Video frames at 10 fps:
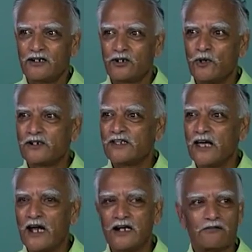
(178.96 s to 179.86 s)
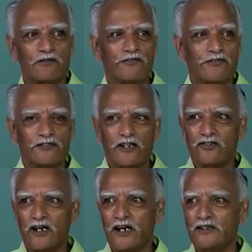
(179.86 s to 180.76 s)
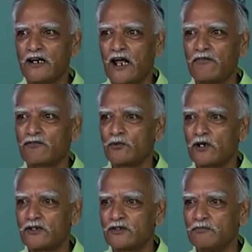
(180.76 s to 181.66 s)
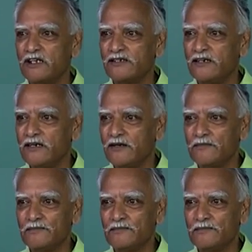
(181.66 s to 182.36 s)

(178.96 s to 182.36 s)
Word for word: towards the end of the fifth century and then afterwards B C?